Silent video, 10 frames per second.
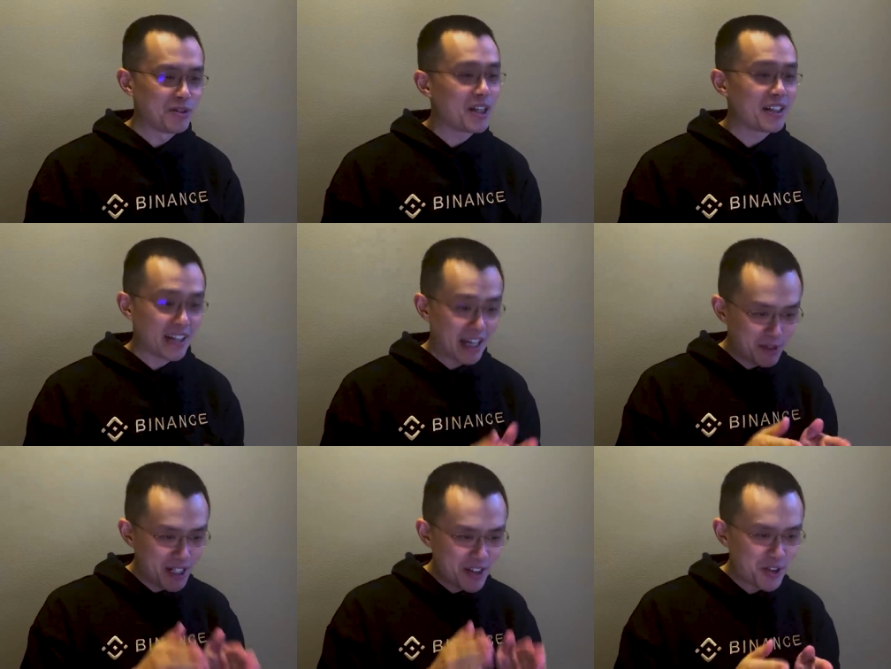I really I
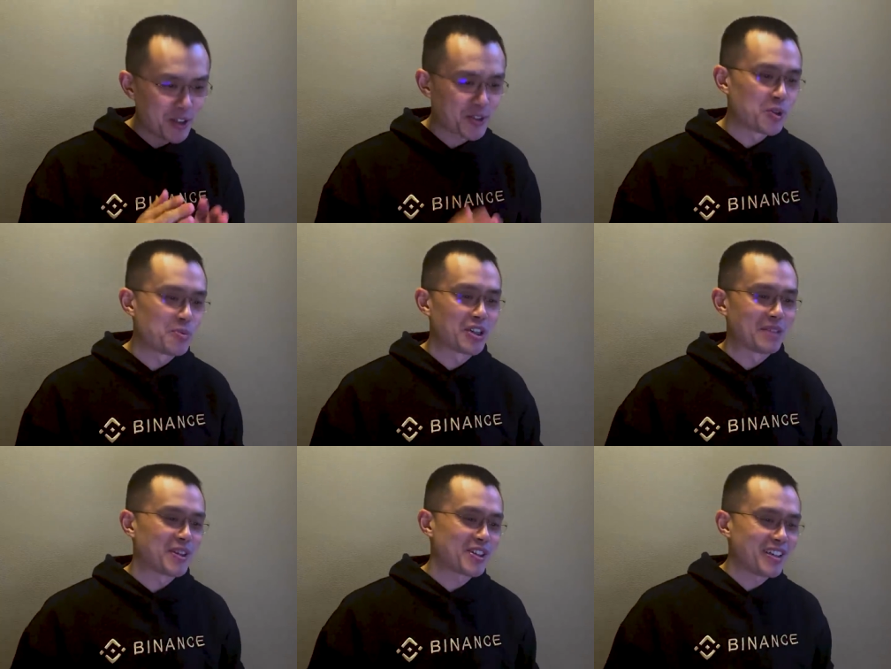really enjoy
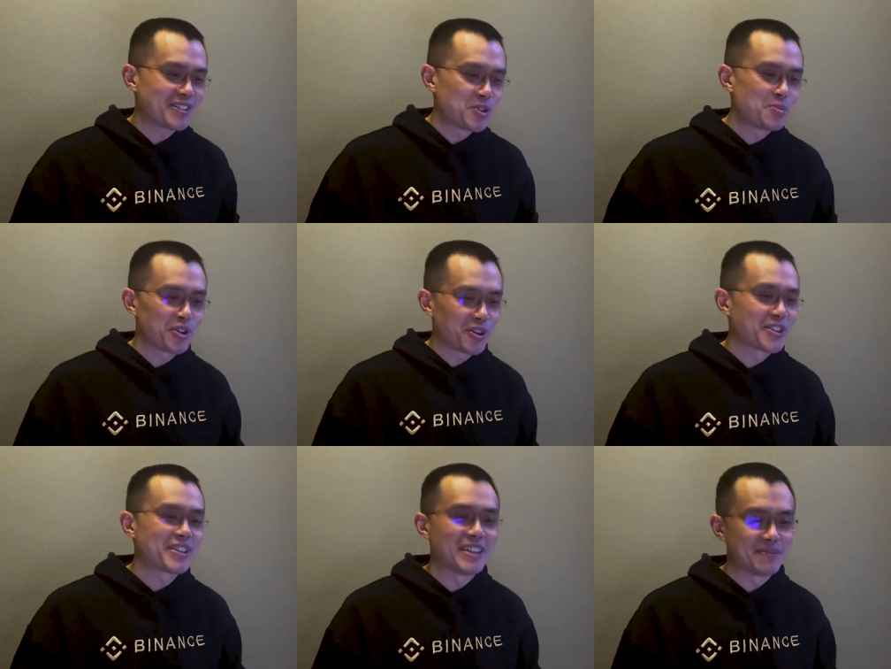snowboarding, but you can't snowboard all
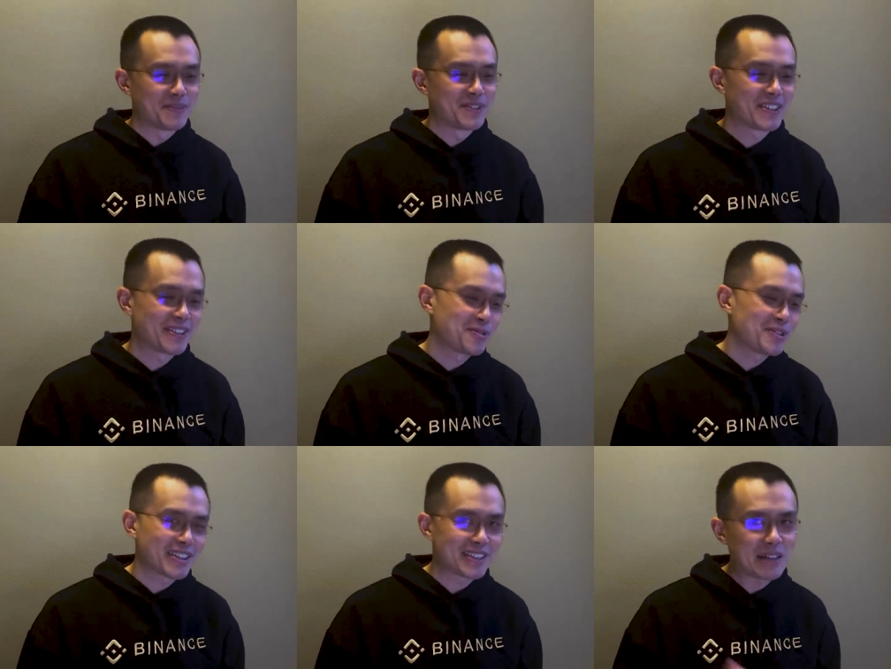the time. You can
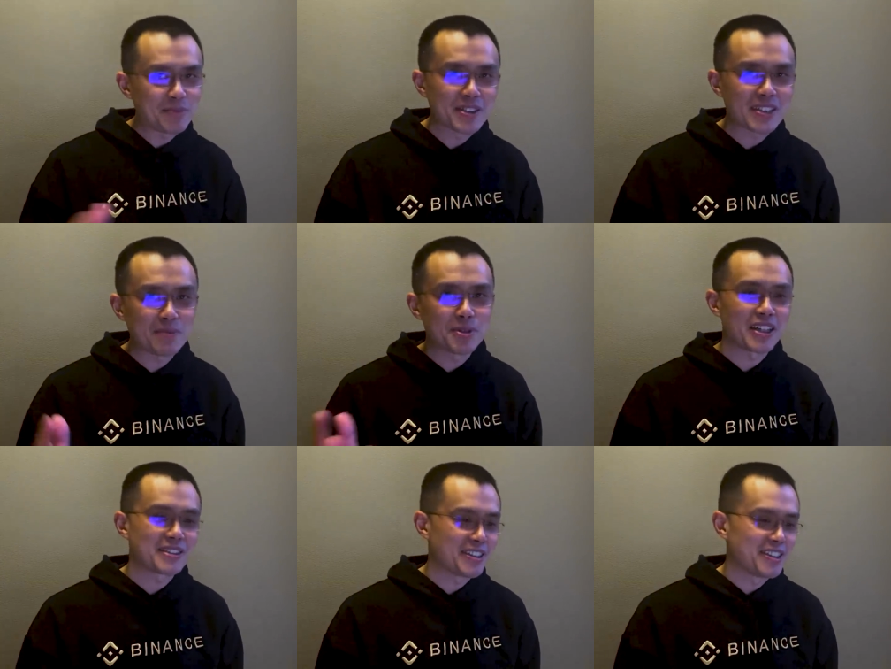do like a couple couple
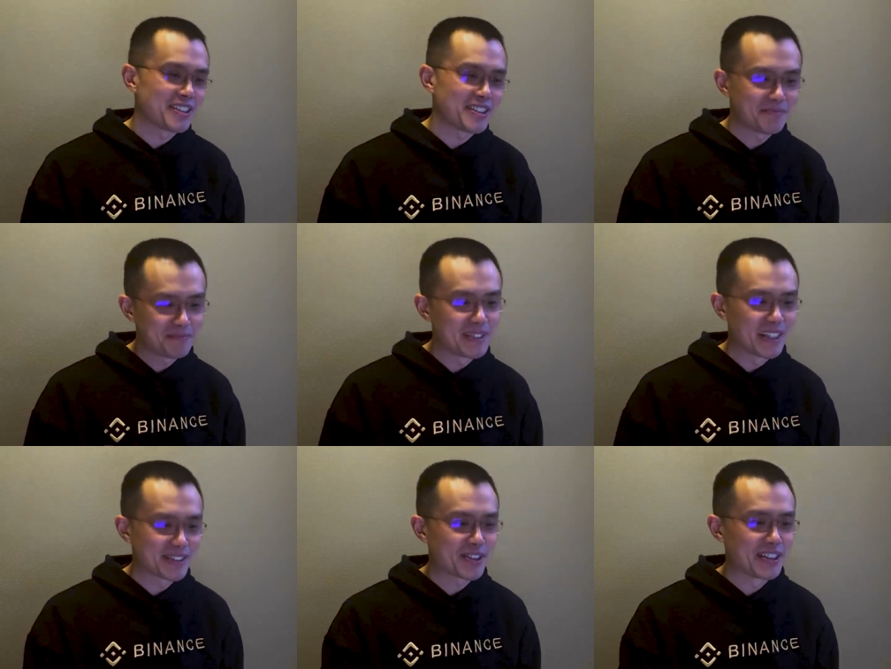days a year.
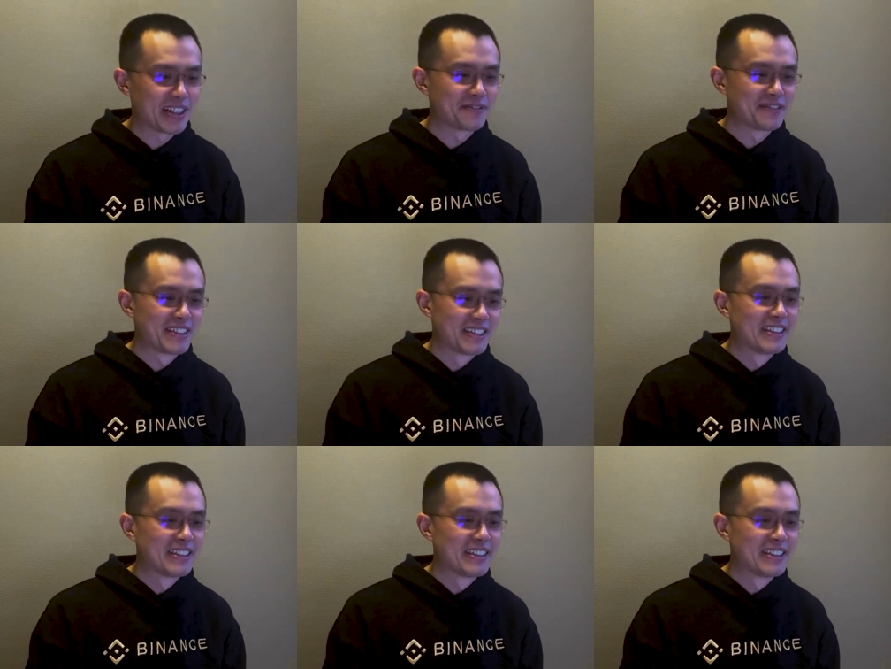Yeah, it's good enough.